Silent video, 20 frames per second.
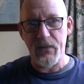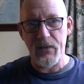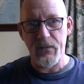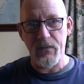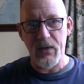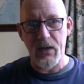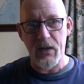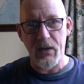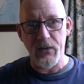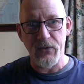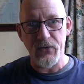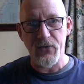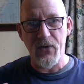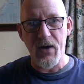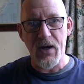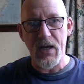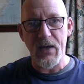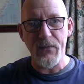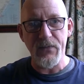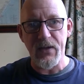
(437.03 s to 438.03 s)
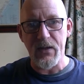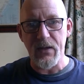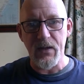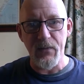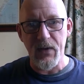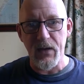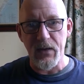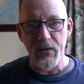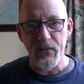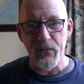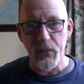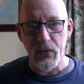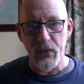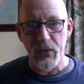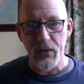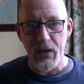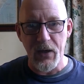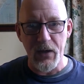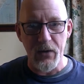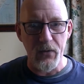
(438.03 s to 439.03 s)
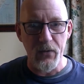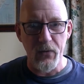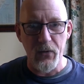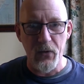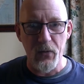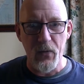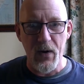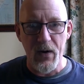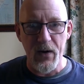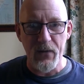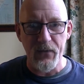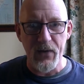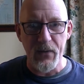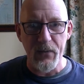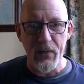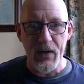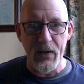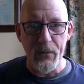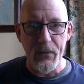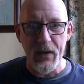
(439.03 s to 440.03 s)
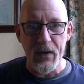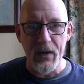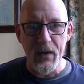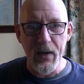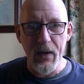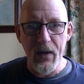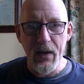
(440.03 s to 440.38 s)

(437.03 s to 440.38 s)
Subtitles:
you know, tribes in the middle of Borneo or wherever it might be,